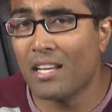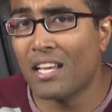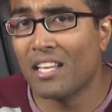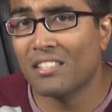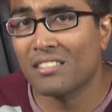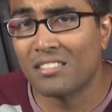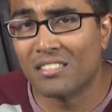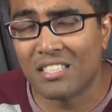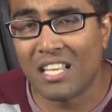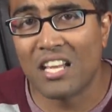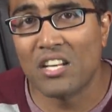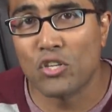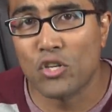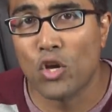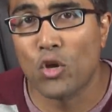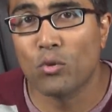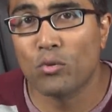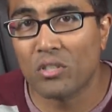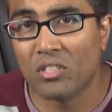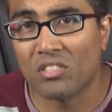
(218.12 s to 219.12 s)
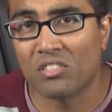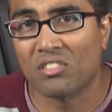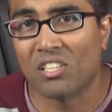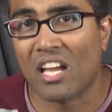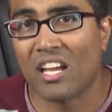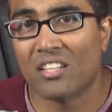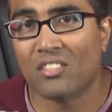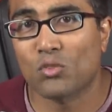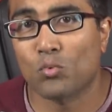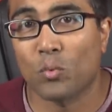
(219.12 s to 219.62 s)
has said no to
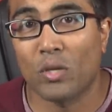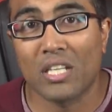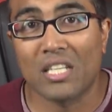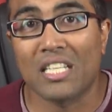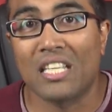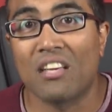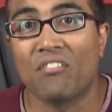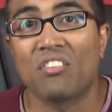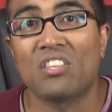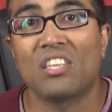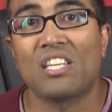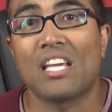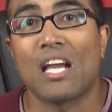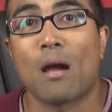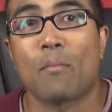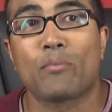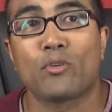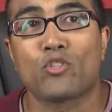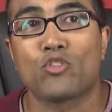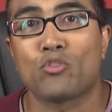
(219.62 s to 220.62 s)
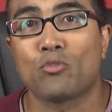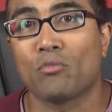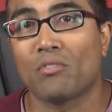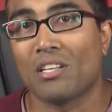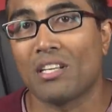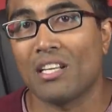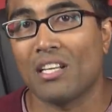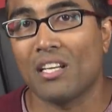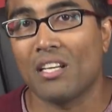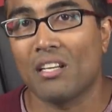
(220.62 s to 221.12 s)
sex when given the
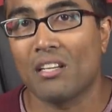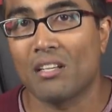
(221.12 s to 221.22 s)
opportunity.